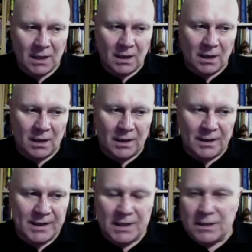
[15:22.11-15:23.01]

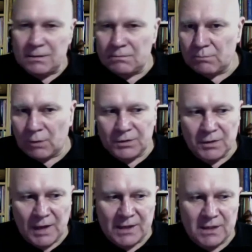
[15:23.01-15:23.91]
It's in
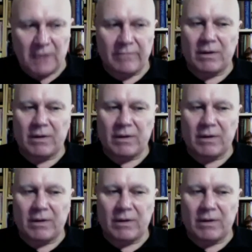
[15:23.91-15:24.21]
modern-day Syria,